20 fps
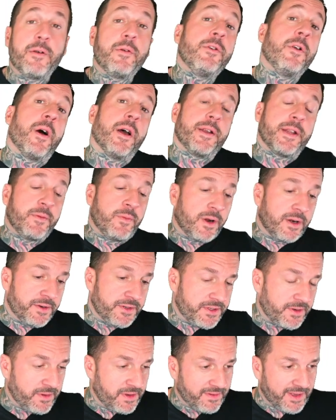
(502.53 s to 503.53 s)
I, no, I did want
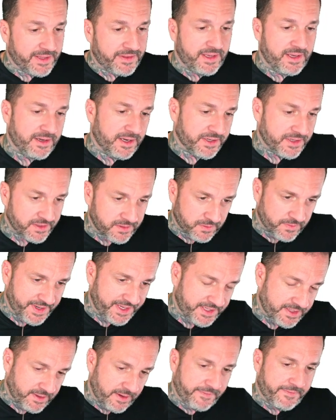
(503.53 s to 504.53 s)
to show you like the additional
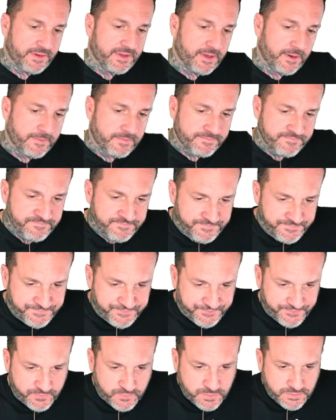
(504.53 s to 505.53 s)
read stuff. So
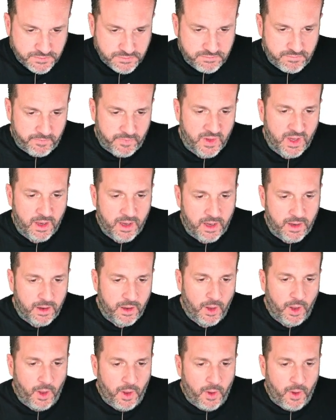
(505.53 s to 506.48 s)
uh,